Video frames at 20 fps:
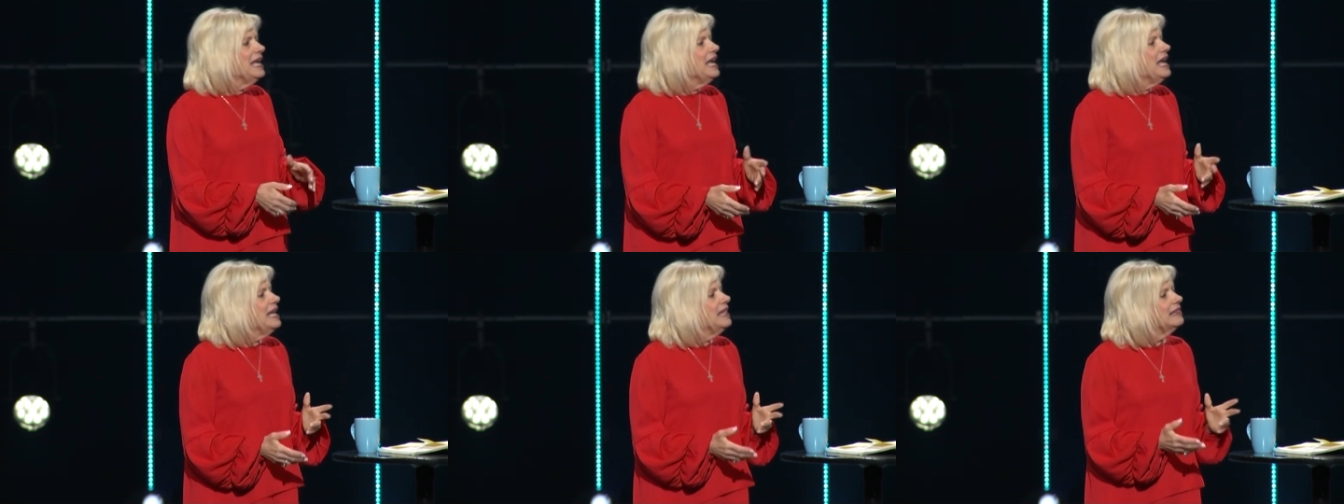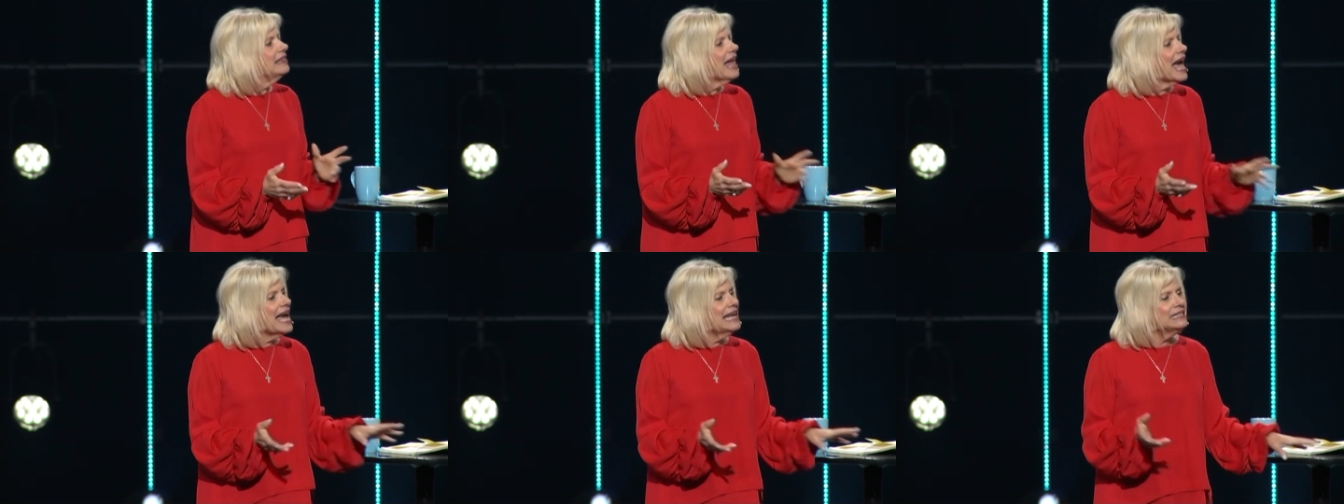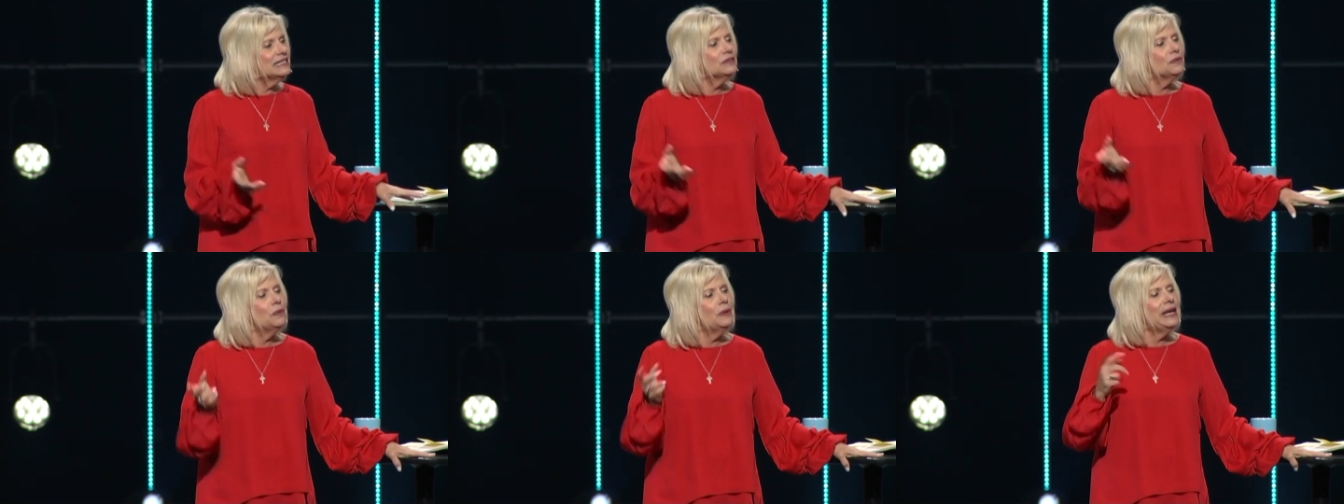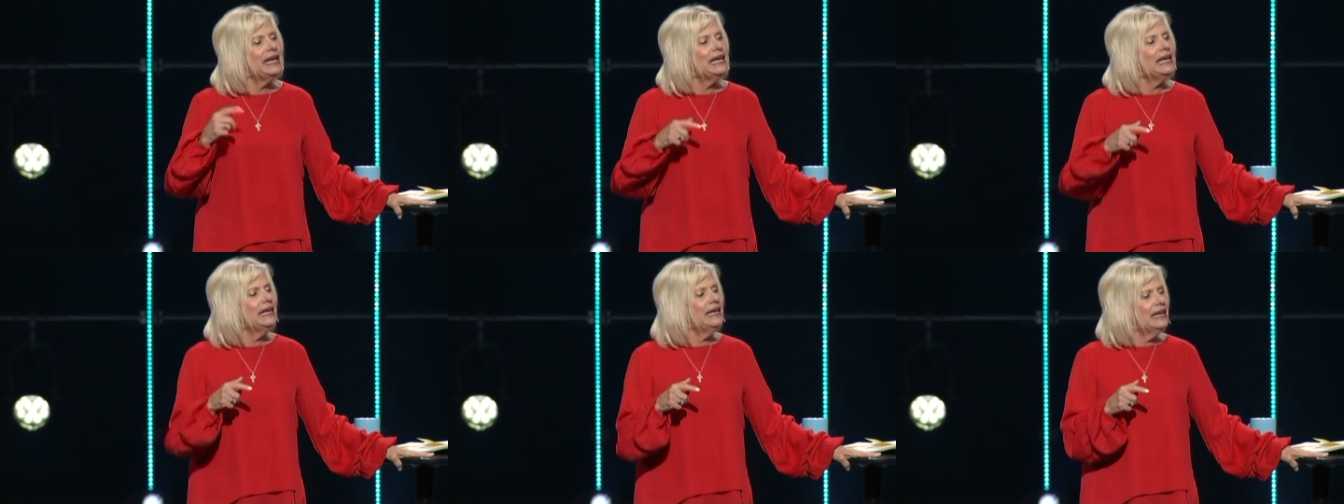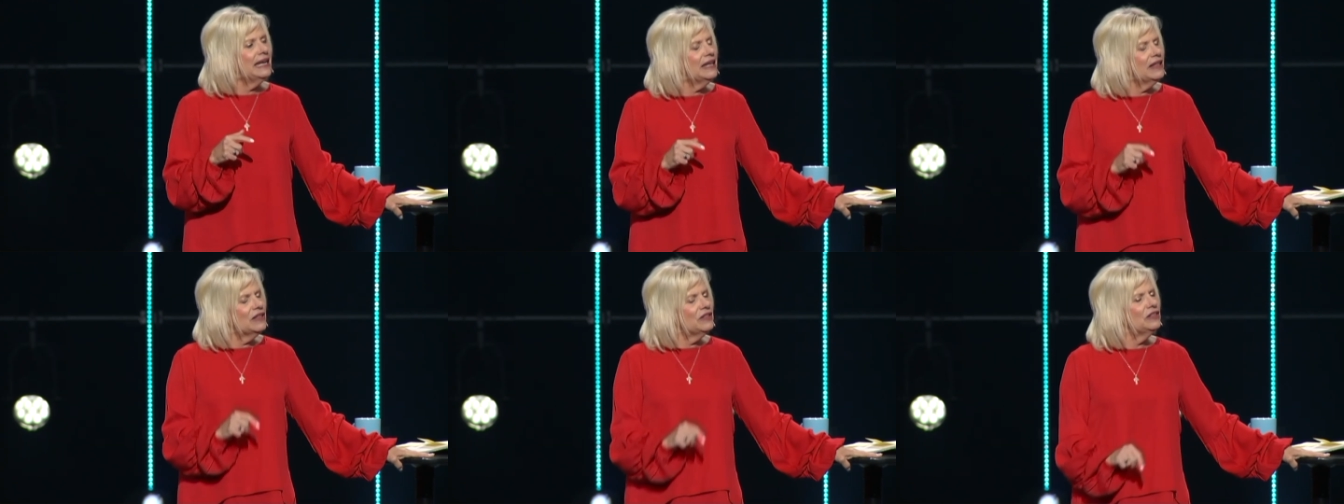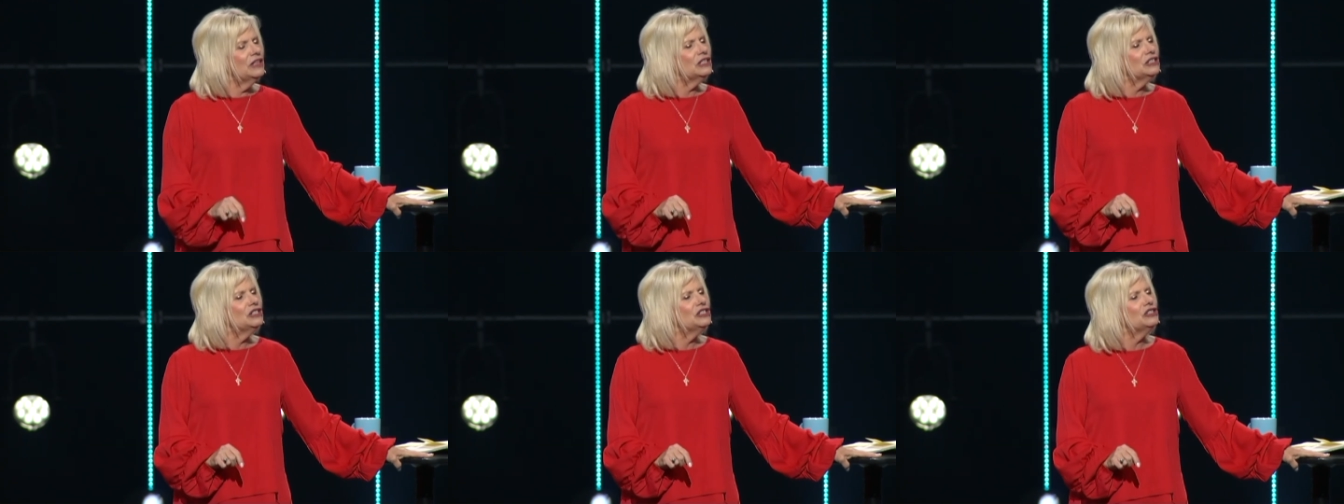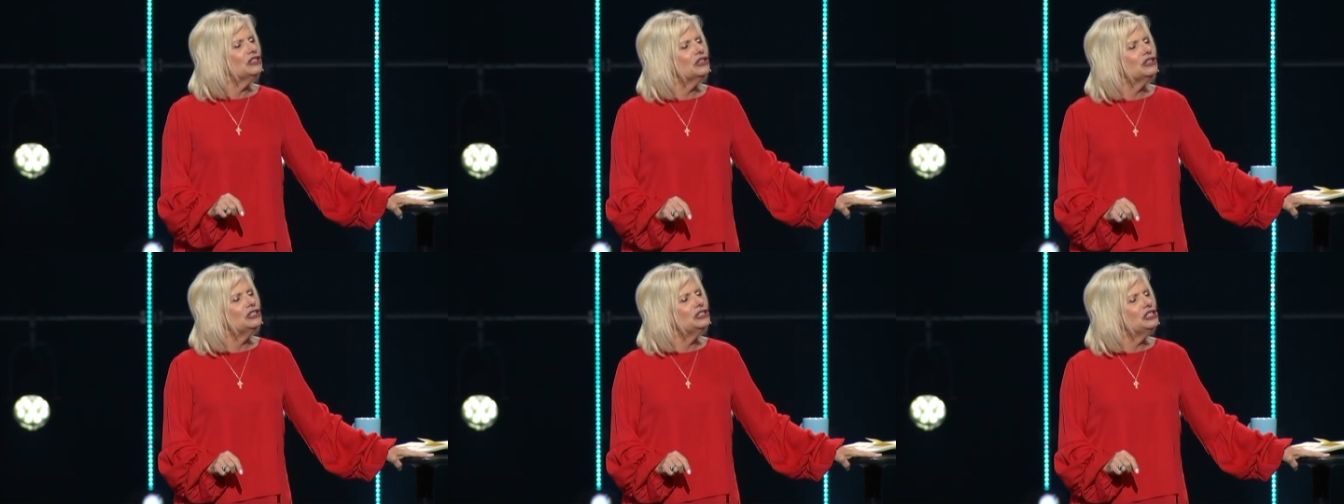Last week, the
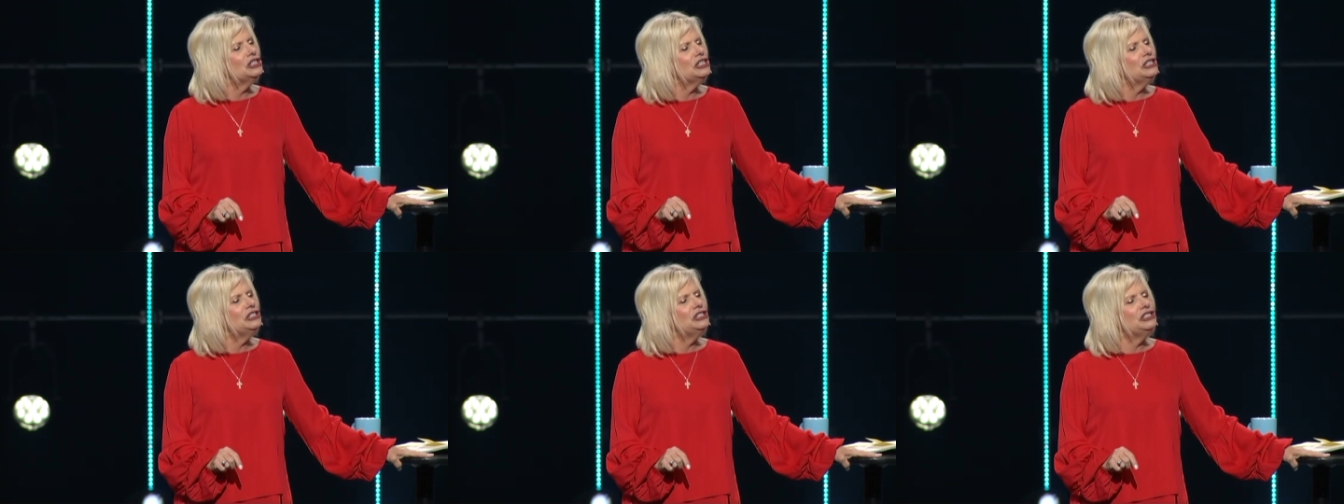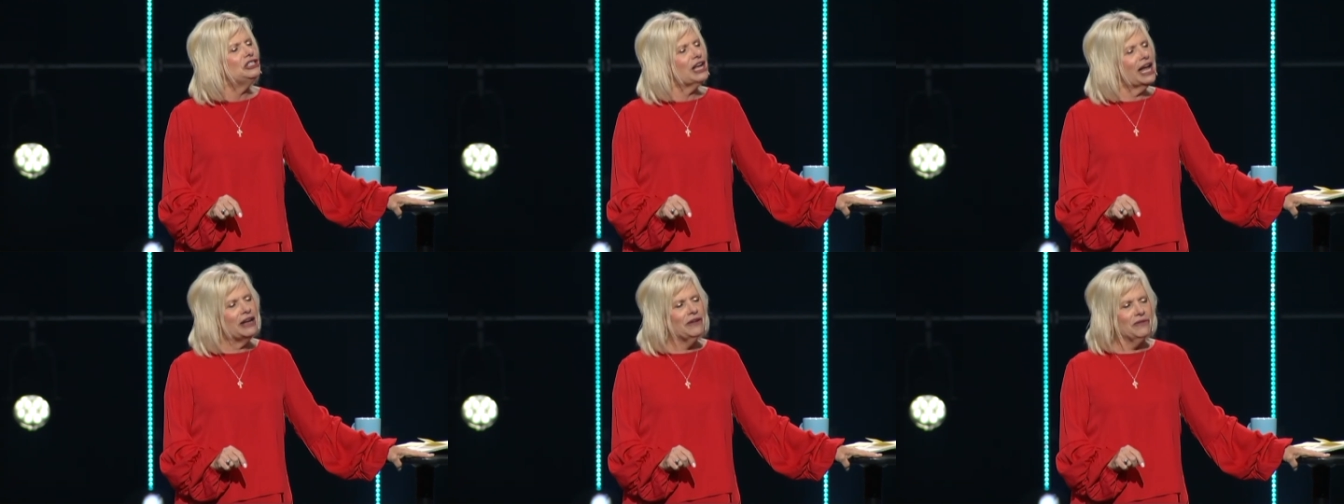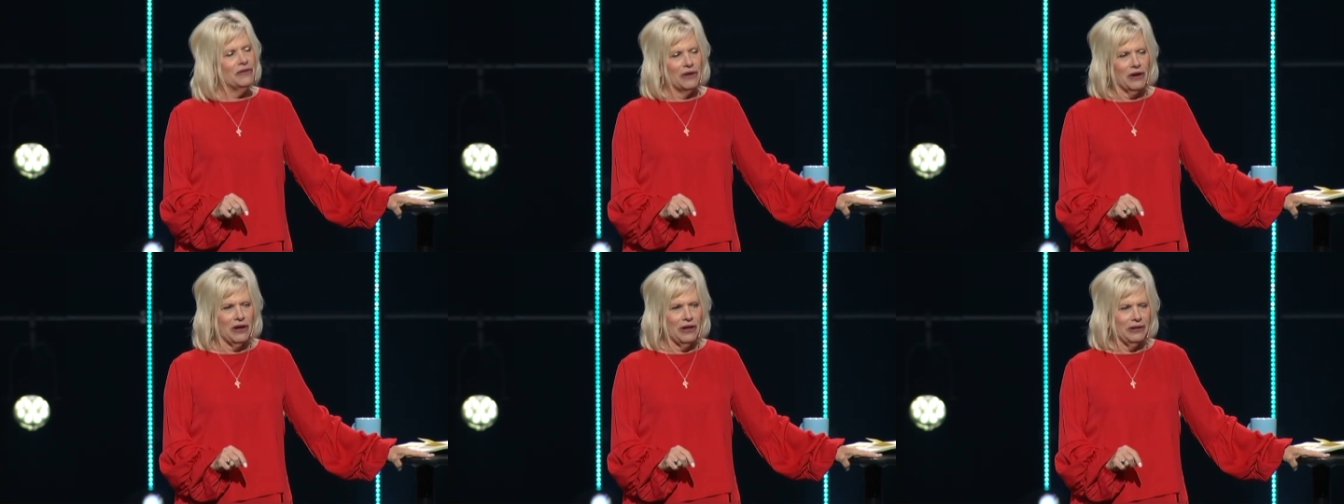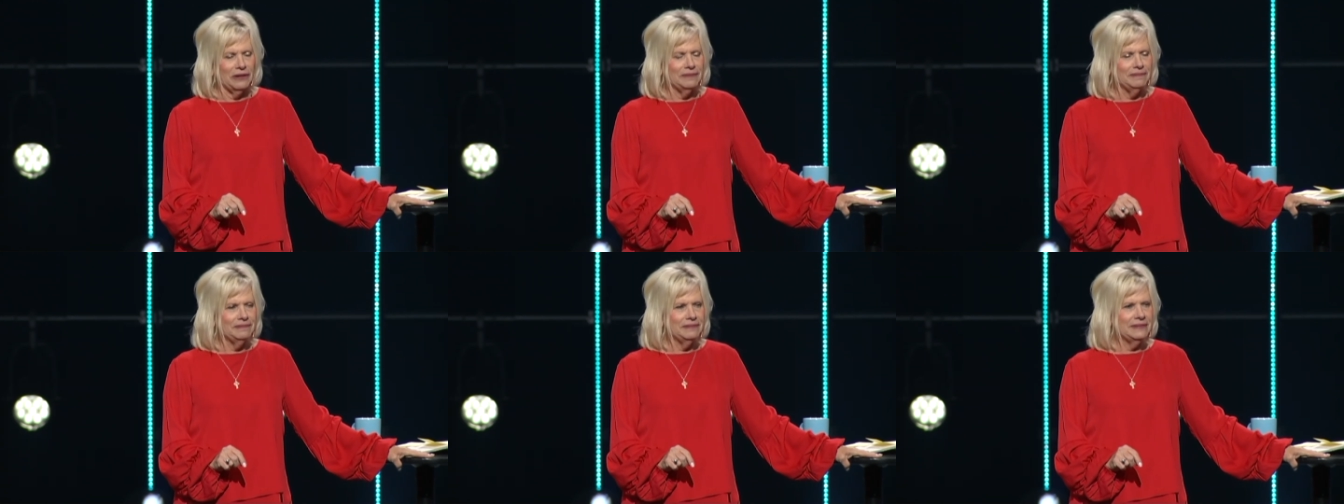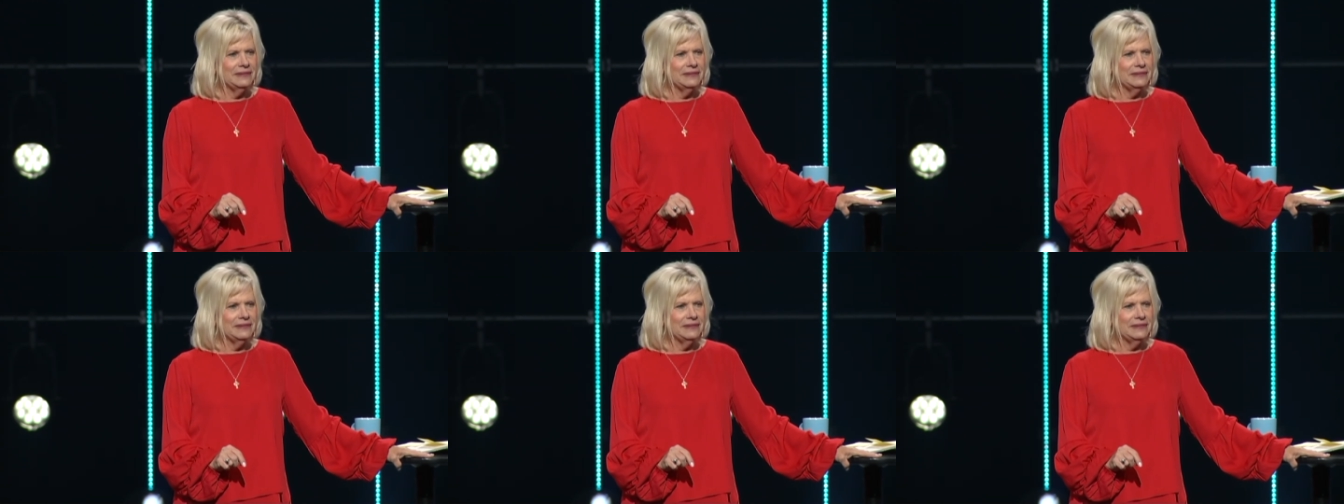Surgeon General